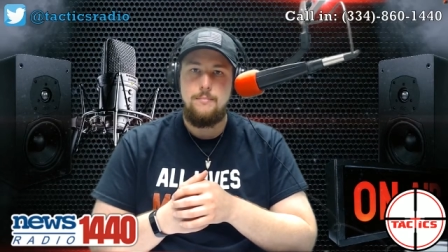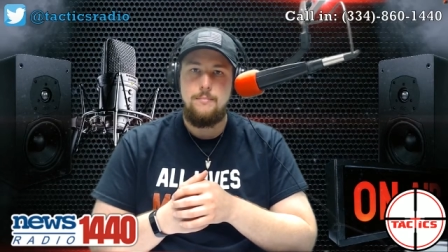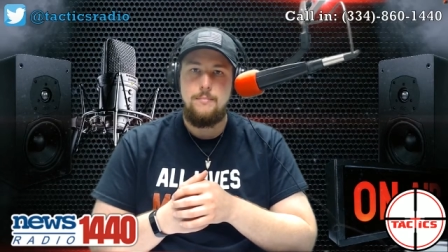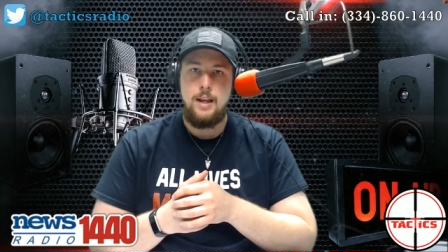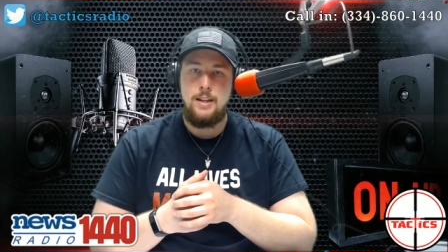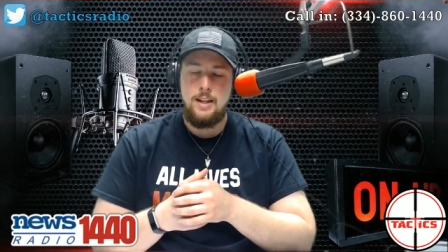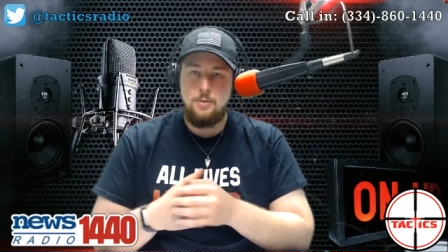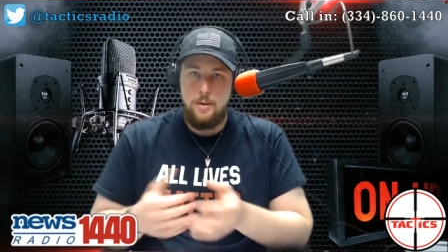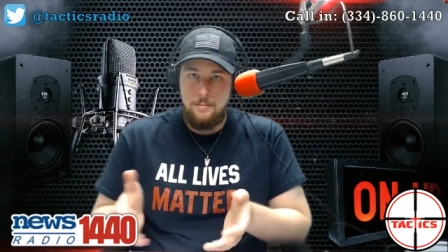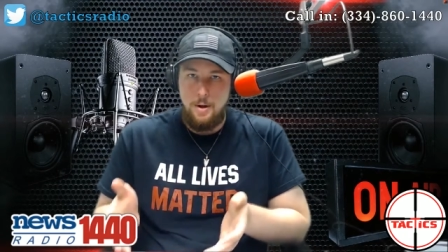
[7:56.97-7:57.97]
And that's
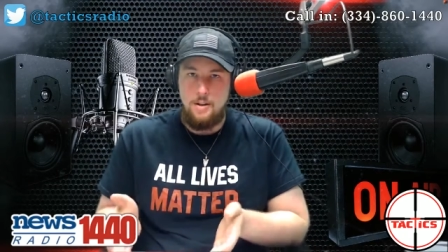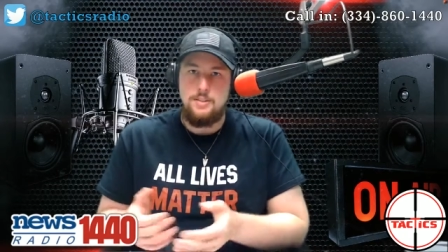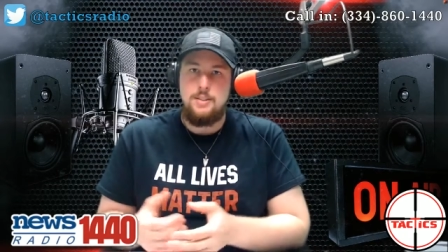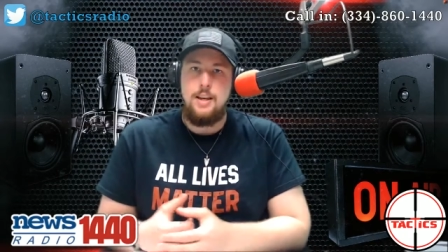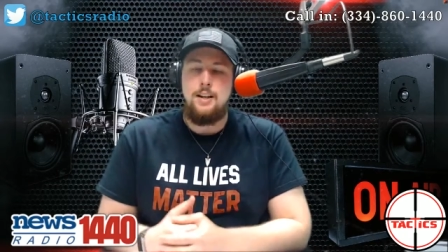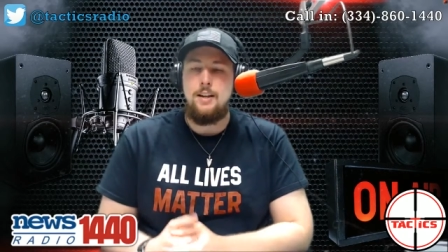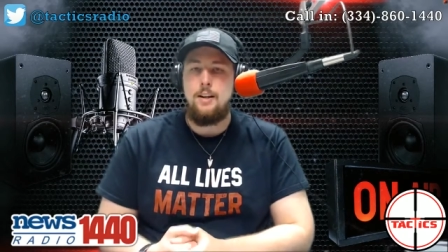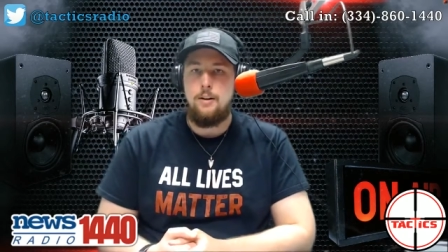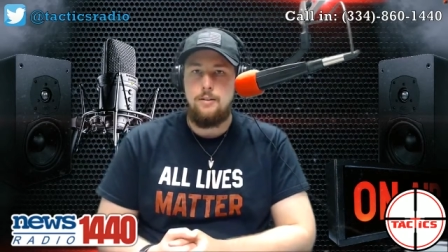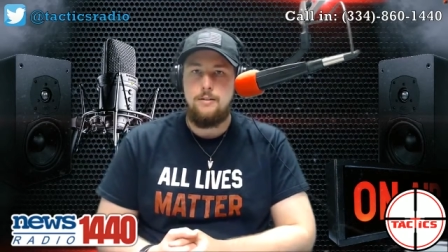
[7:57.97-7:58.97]
what Paul is saying
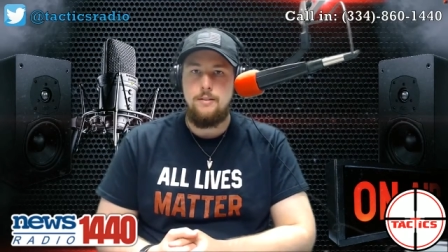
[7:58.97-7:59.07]
here.